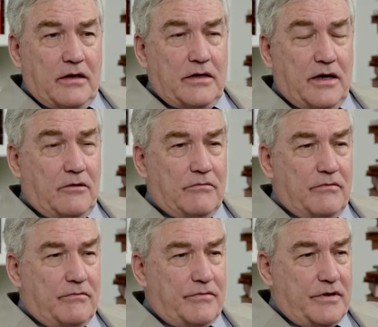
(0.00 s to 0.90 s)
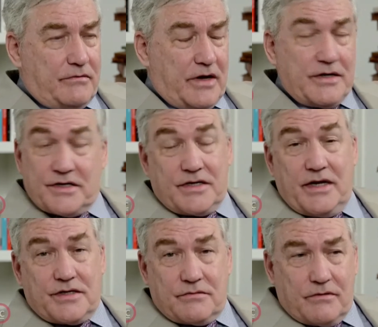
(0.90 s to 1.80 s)
Now, the United
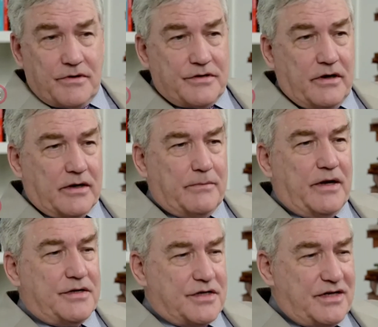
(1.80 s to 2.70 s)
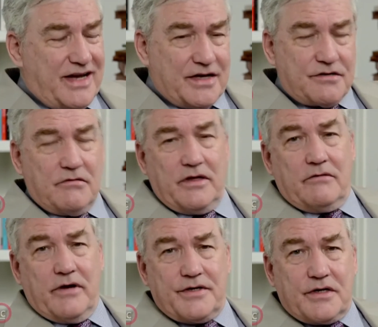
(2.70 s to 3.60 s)
States is what we're talking about. It's a naturally
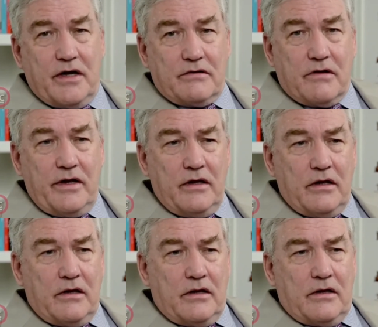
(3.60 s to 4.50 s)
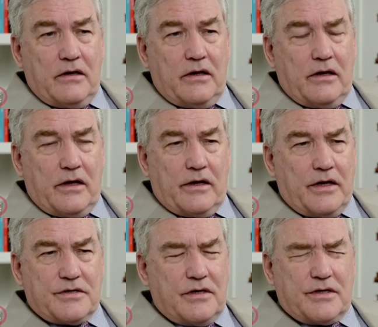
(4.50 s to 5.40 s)
rich country. It
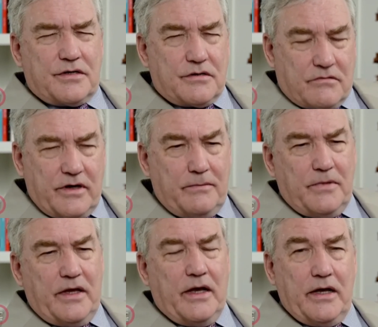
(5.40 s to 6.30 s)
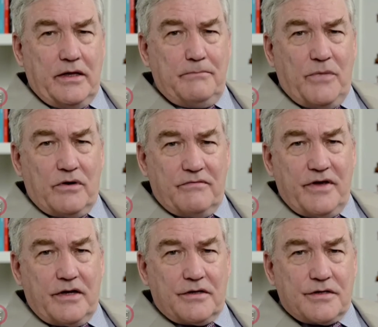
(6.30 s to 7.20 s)
has an extremely highly
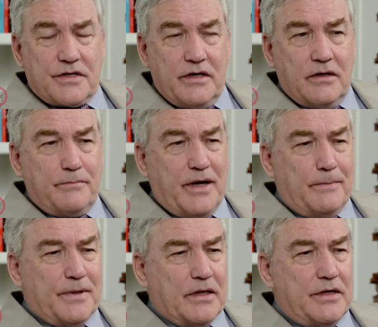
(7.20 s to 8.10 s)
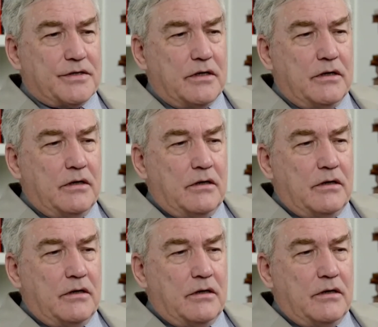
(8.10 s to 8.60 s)
motivated and skilled population.